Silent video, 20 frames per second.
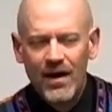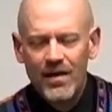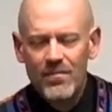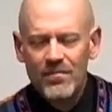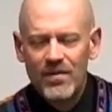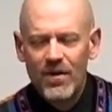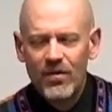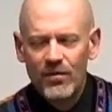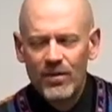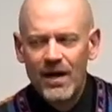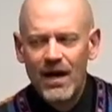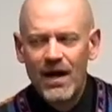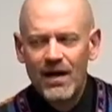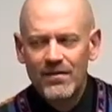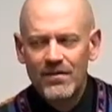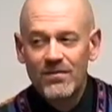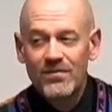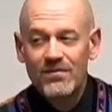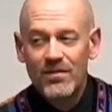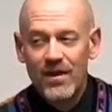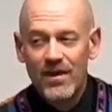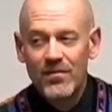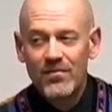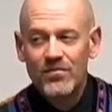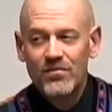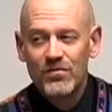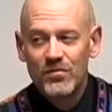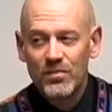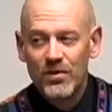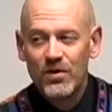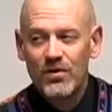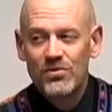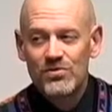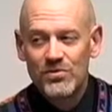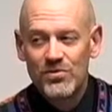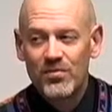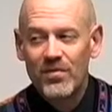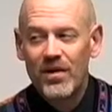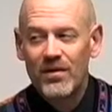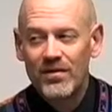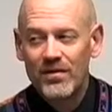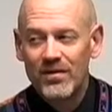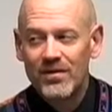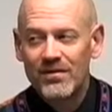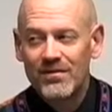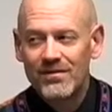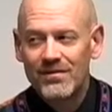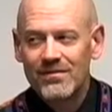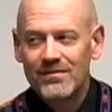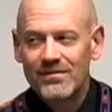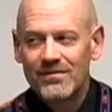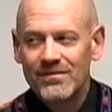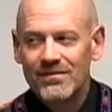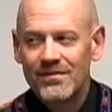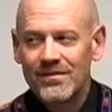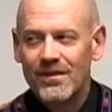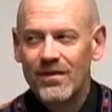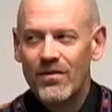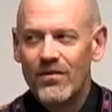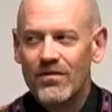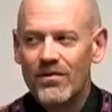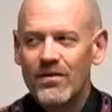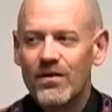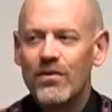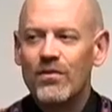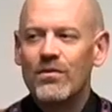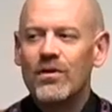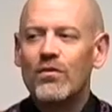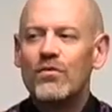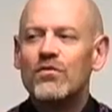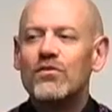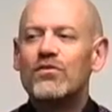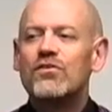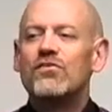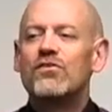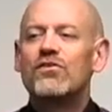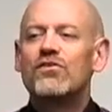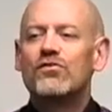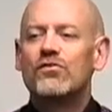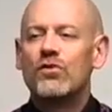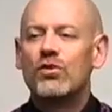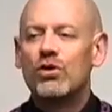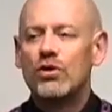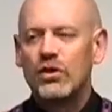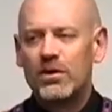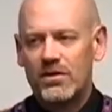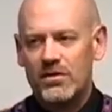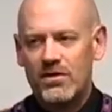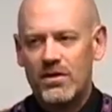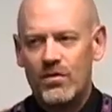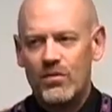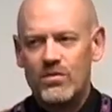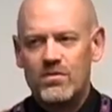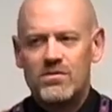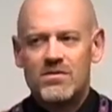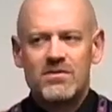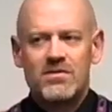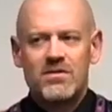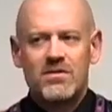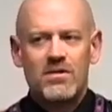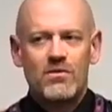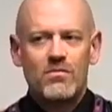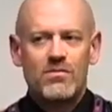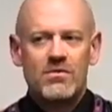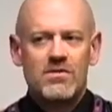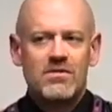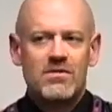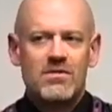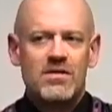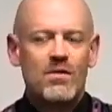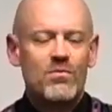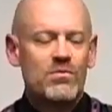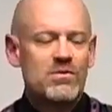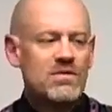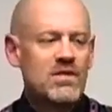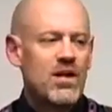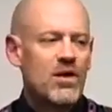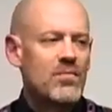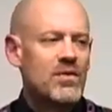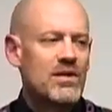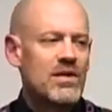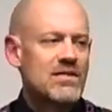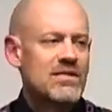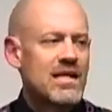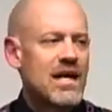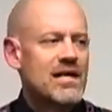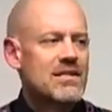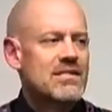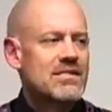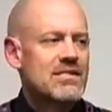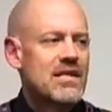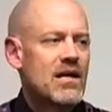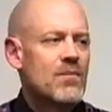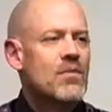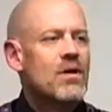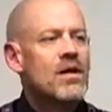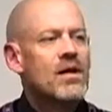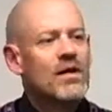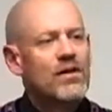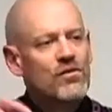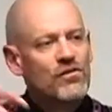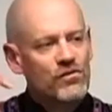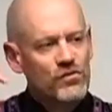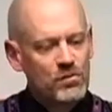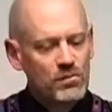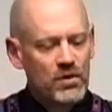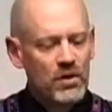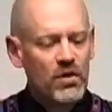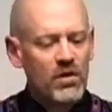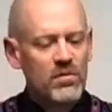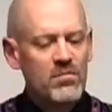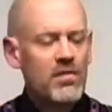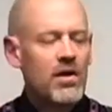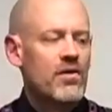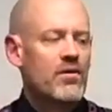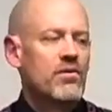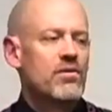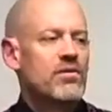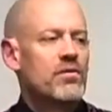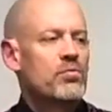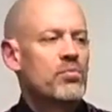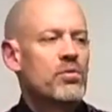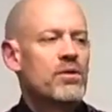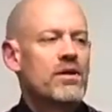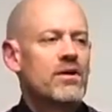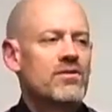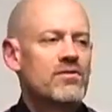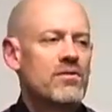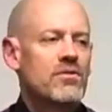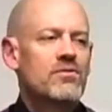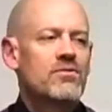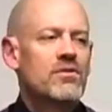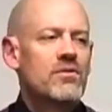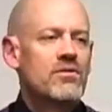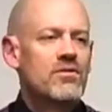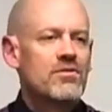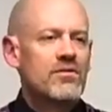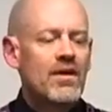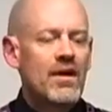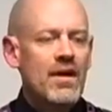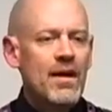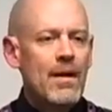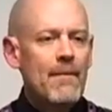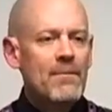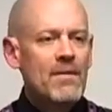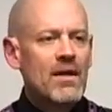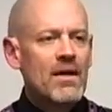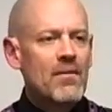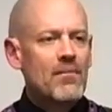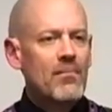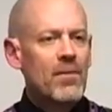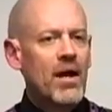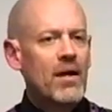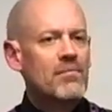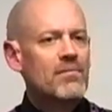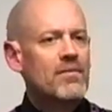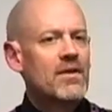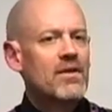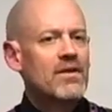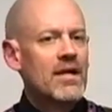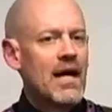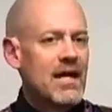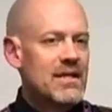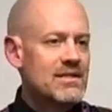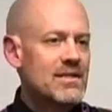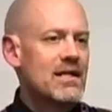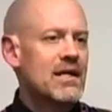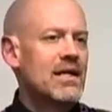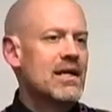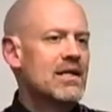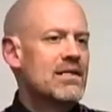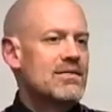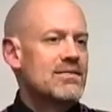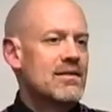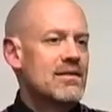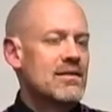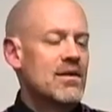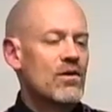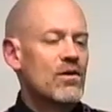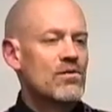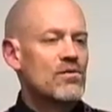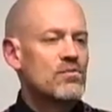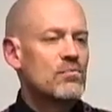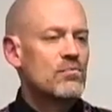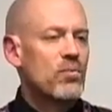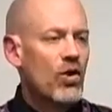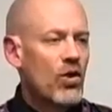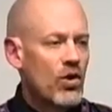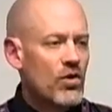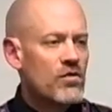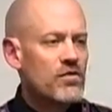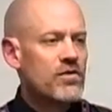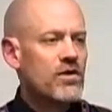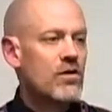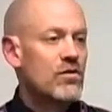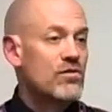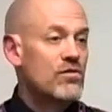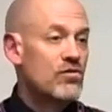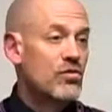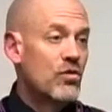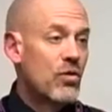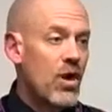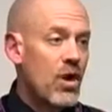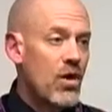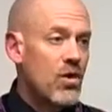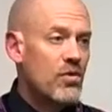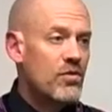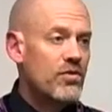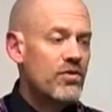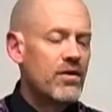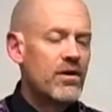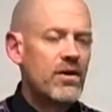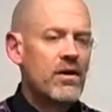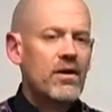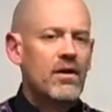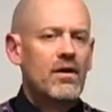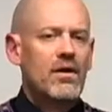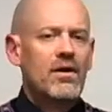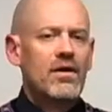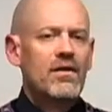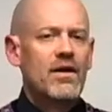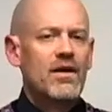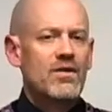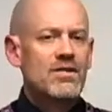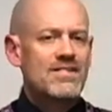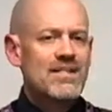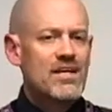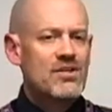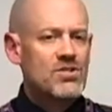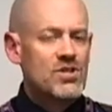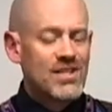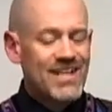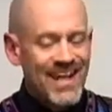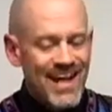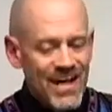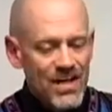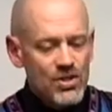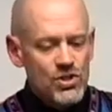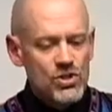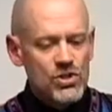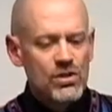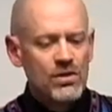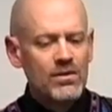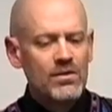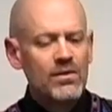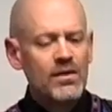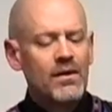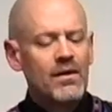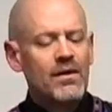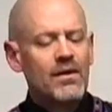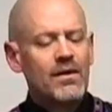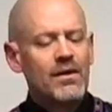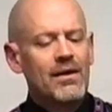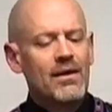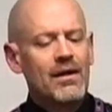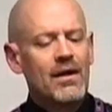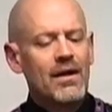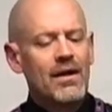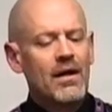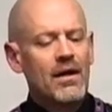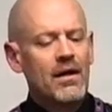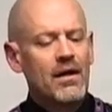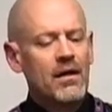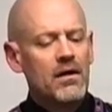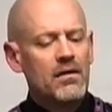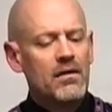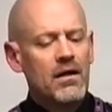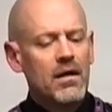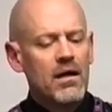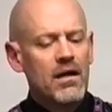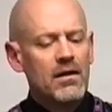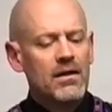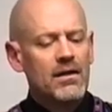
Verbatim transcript: I bet we had the same spiritual mother. You know, there, there was a sisterhood that was, that, was, that was there because they had the same spirit mother in the pre existence. But the idea is that there is birth, there is growth, there is education uh,